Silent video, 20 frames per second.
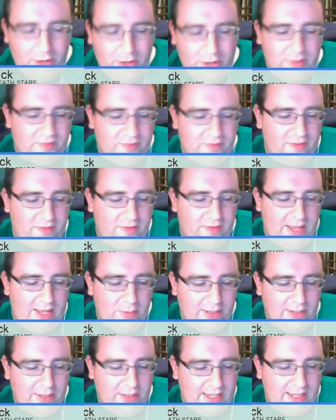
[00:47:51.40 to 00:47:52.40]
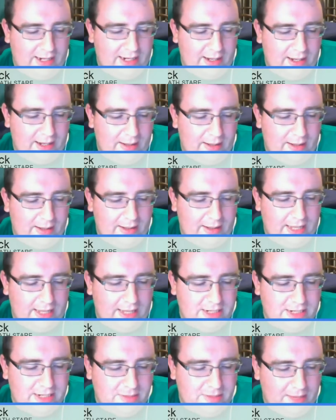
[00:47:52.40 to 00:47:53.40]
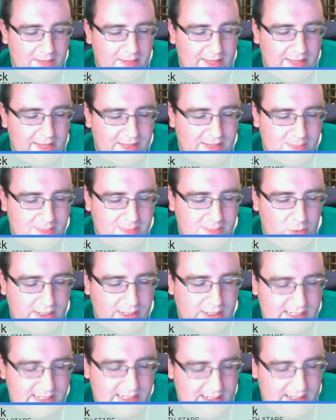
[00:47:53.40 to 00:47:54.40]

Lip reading: if anyone can catch up to Mike at this point.